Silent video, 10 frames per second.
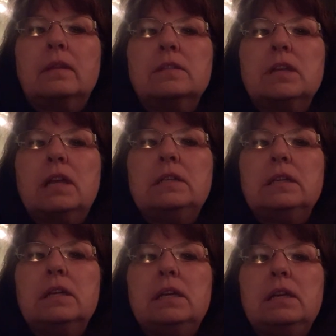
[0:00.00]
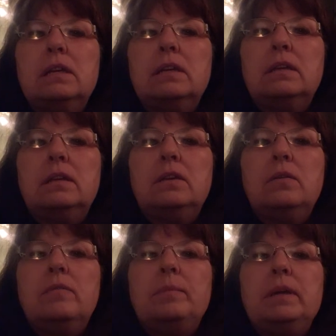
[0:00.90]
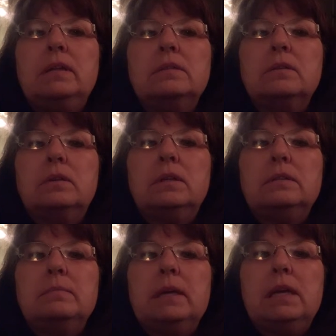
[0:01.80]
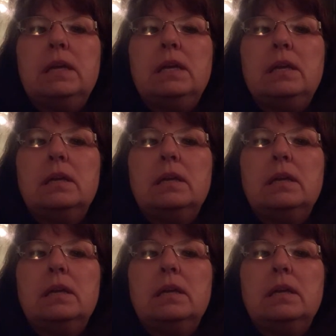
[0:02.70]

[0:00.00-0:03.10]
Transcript: JT, you have been so good to me.